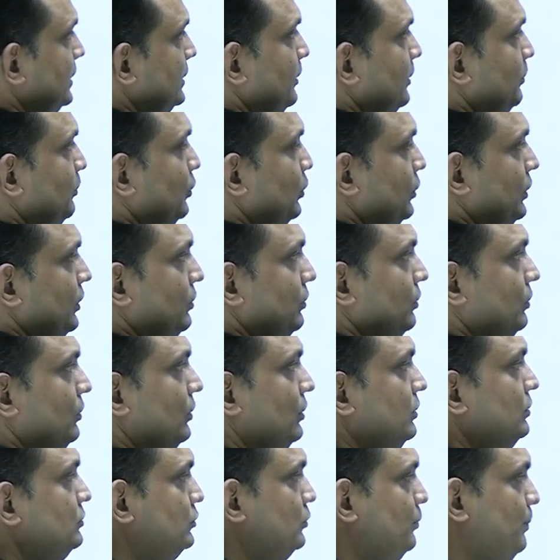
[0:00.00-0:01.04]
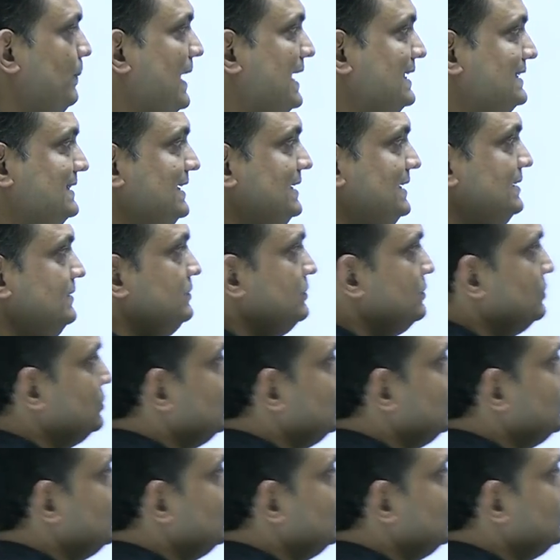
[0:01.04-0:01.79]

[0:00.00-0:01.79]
The motor root also passes